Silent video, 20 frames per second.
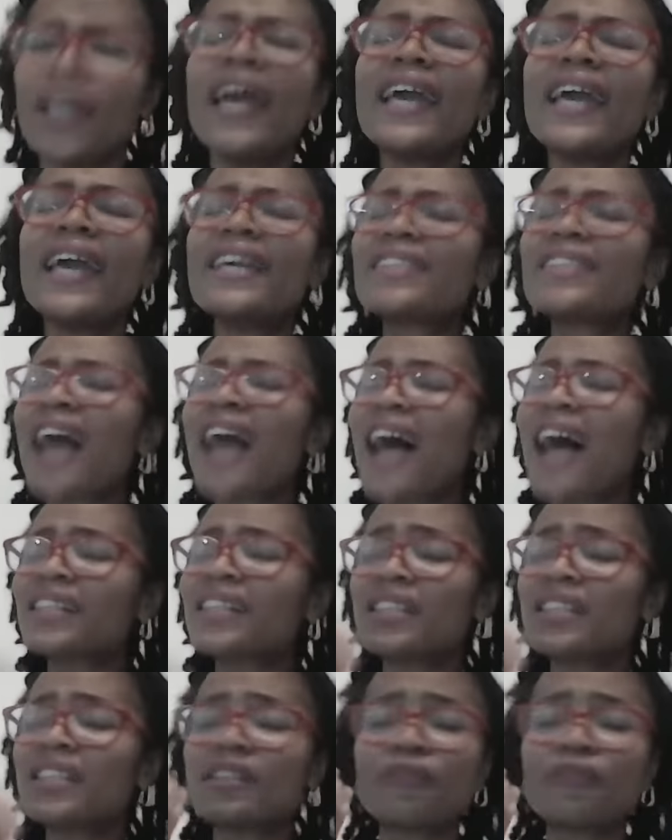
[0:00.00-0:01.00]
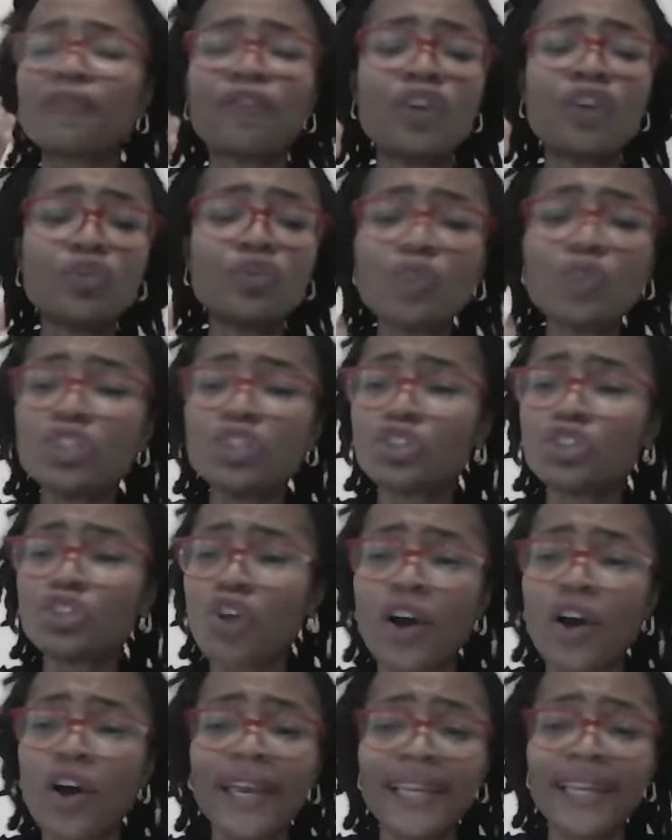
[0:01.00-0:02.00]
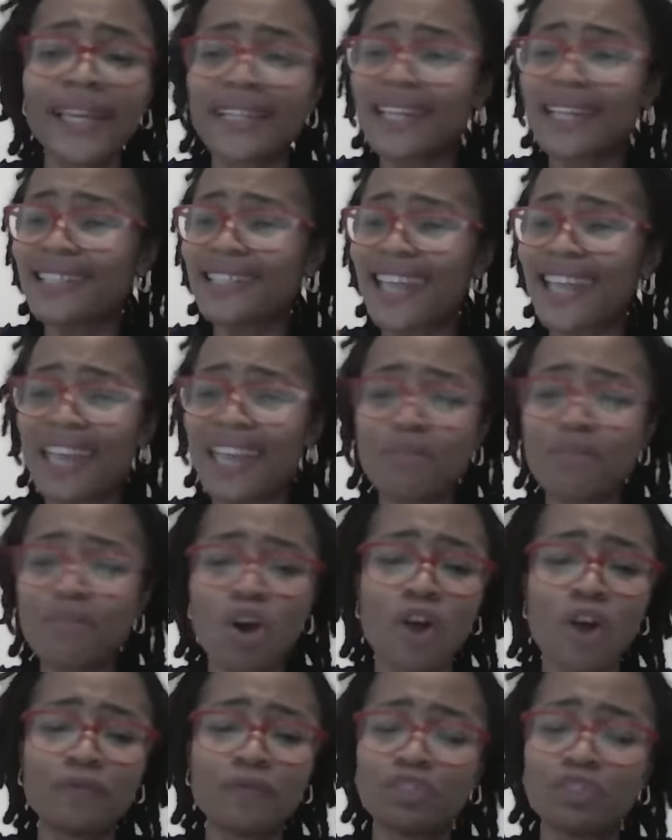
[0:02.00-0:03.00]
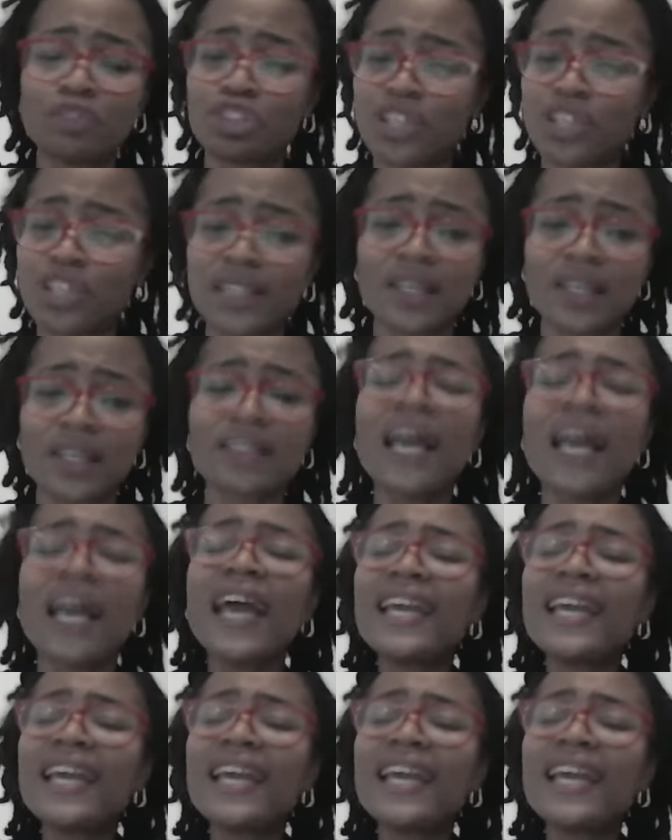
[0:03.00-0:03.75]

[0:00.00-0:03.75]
His heart is filled with joy in the name of Jesus.